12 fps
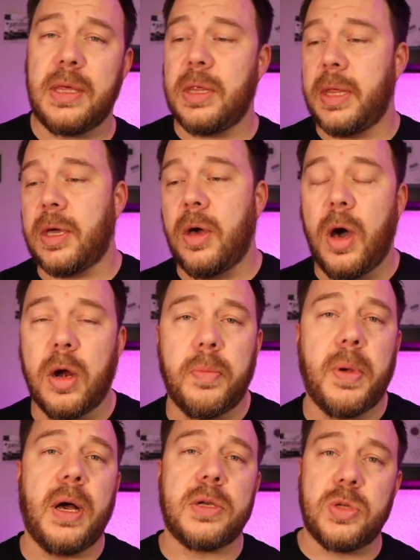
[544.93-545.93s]
than like an
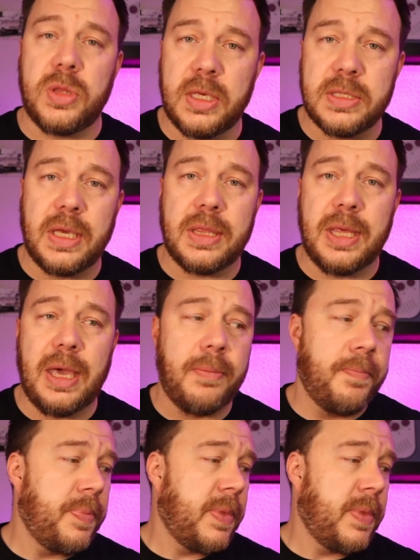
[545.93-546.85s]
OtterBox or things like that.